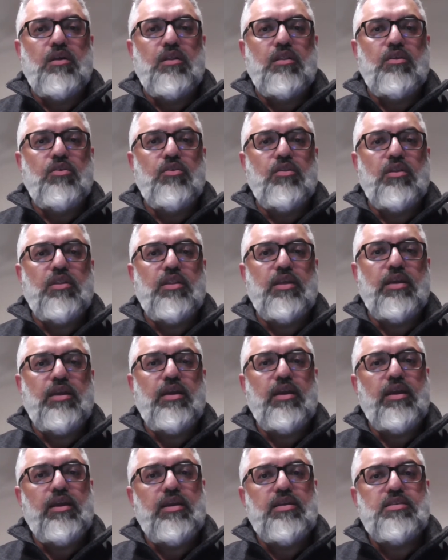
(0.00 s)
The other
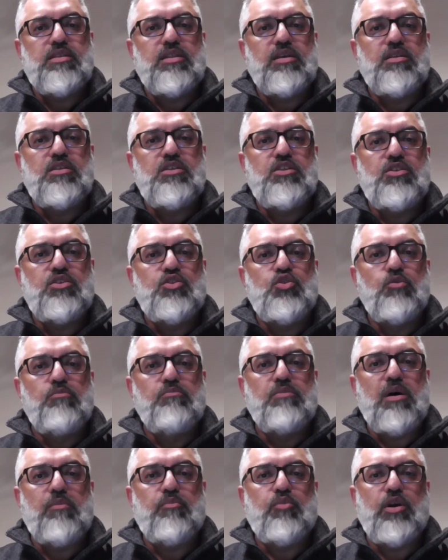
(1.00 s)
thing is the
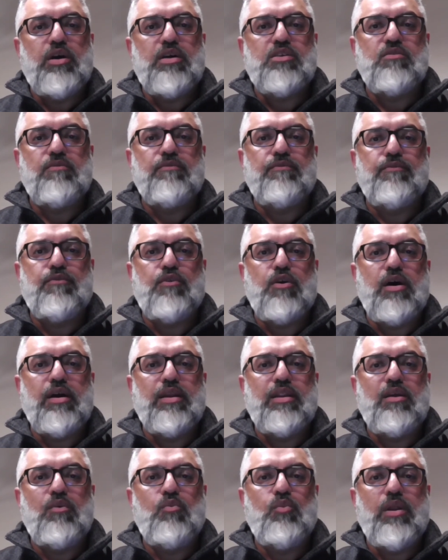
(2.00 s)
Jummah prayers on
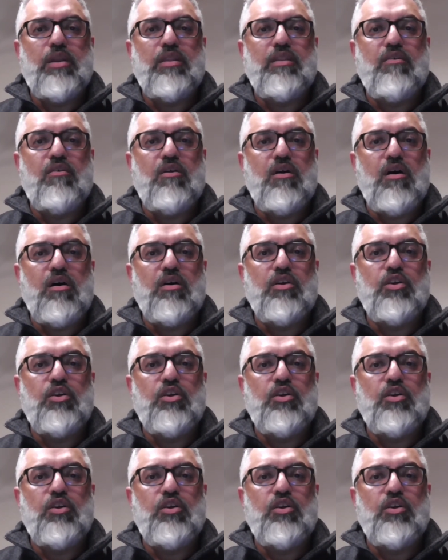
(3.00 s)
Friday, when there are